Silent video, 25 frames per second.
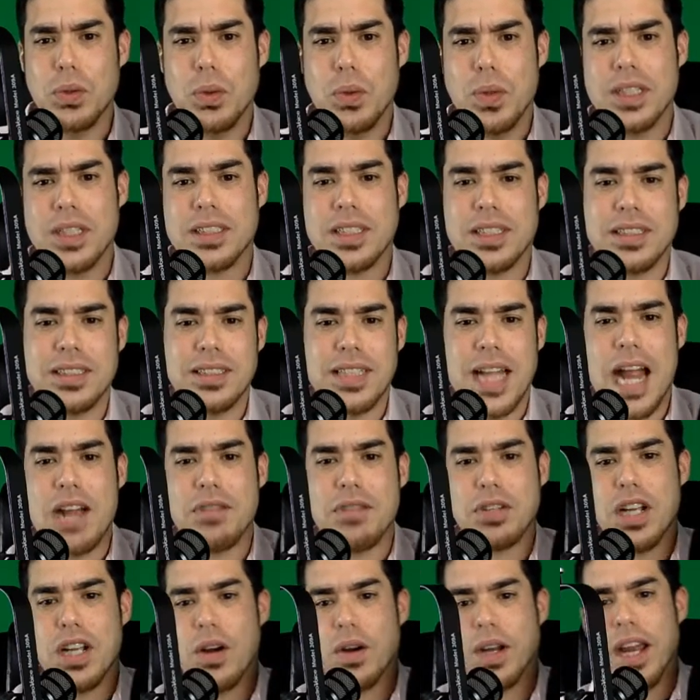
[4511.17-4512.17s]
It's a
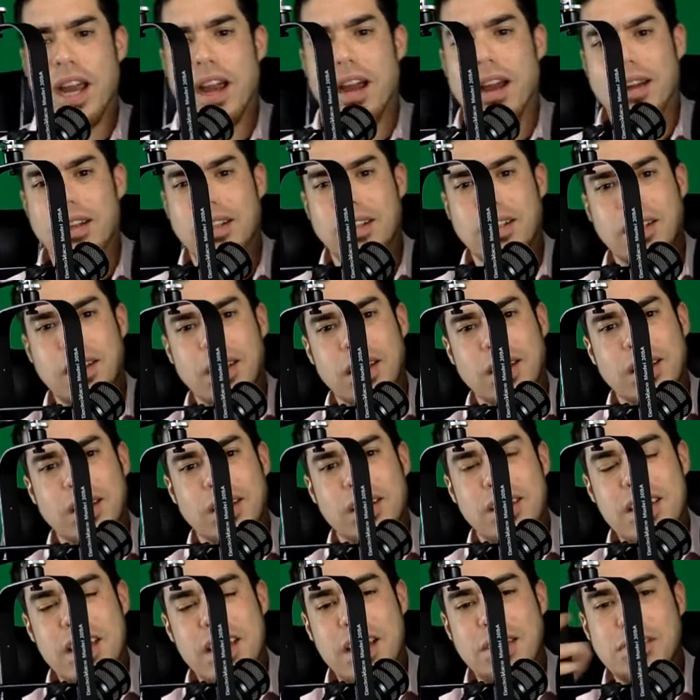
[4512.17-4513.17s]
Sanrio character.
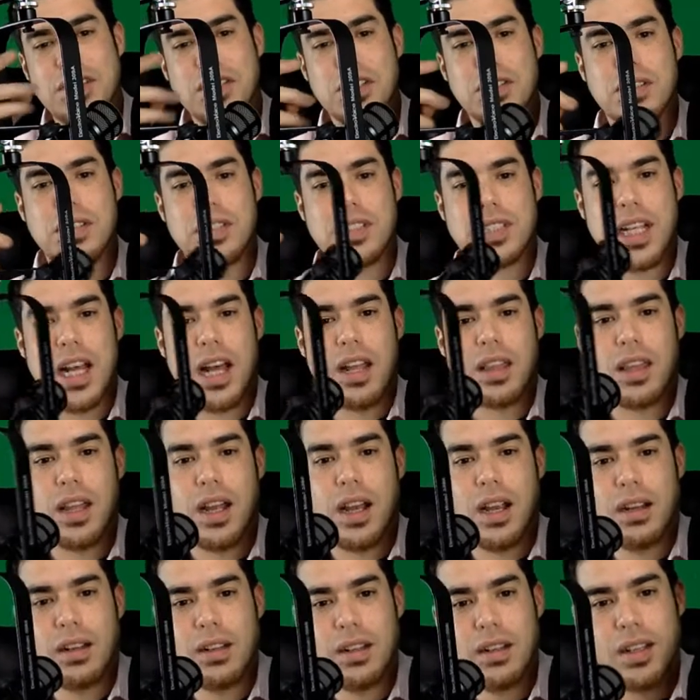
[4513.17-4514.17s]
And if Susan's out
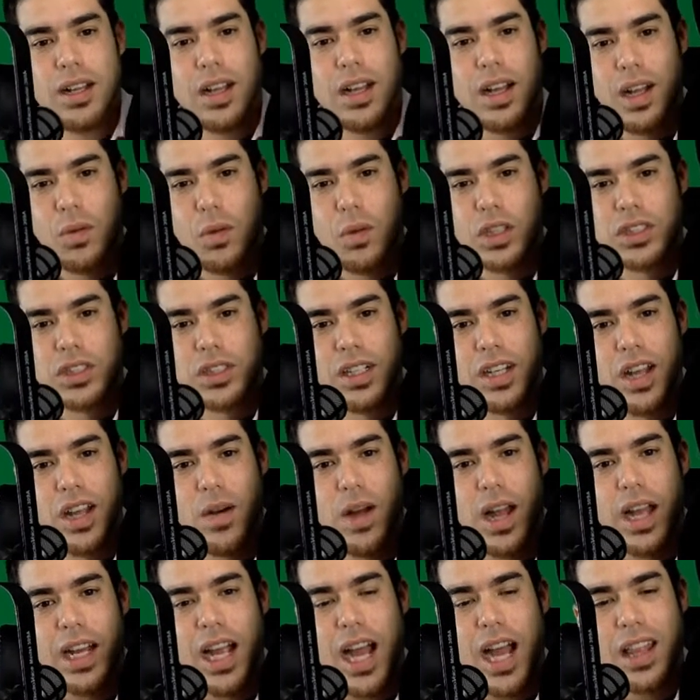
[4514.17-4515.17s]
there, I want you to know
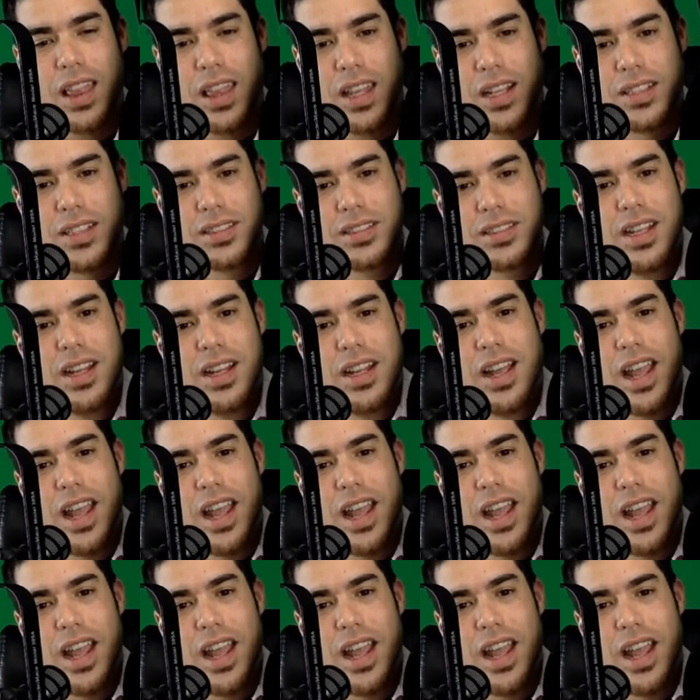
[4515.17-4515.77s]
I got this.